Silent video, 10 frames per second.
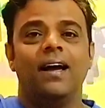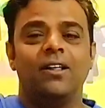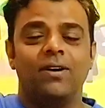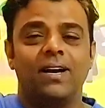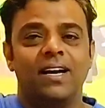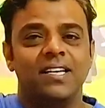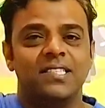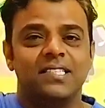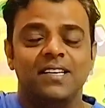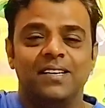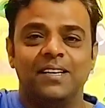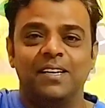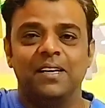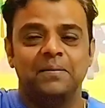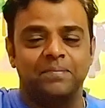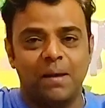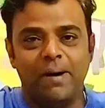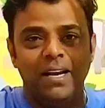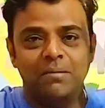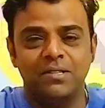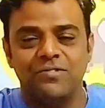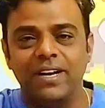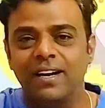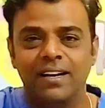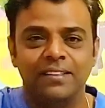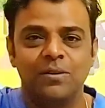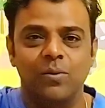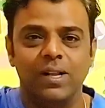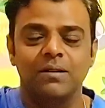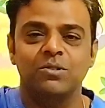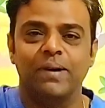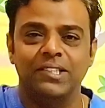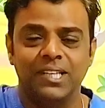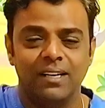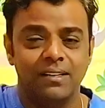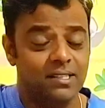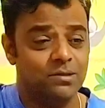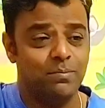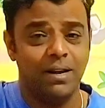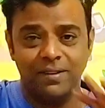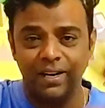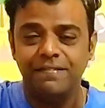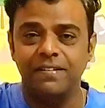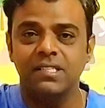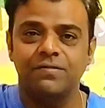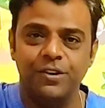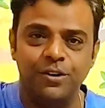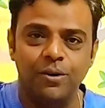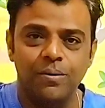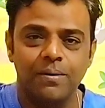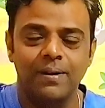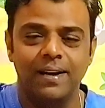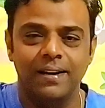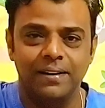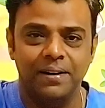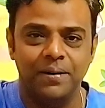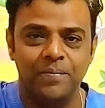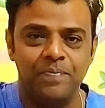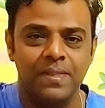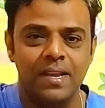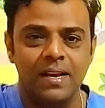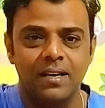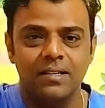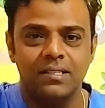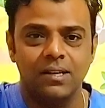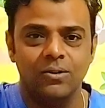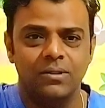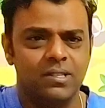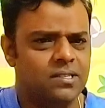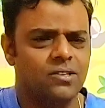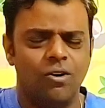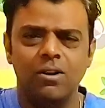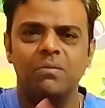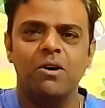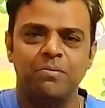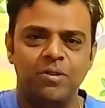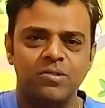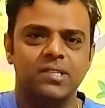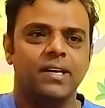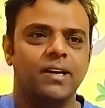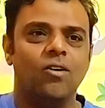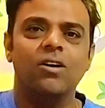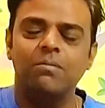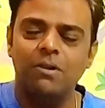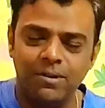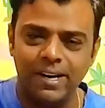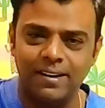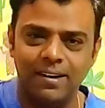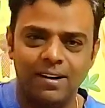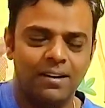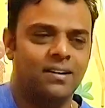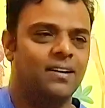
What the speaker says: Hello guys, my name is Srikii. Welcome to my channel. This is my very first video. So this is all about music, all about guitar.